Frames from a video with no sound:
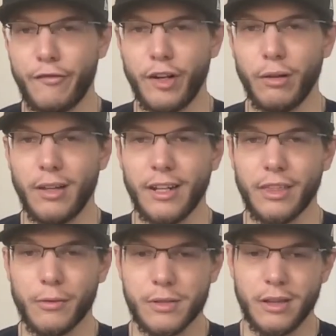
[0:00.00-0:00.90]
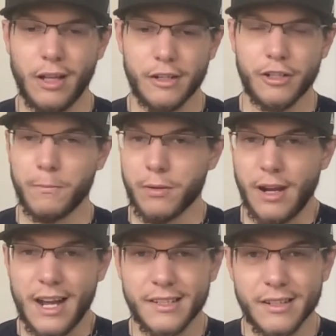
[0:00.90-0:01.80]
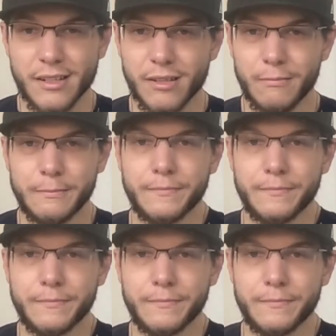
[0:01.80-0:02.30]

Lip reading: felt like there was a lot of surprises,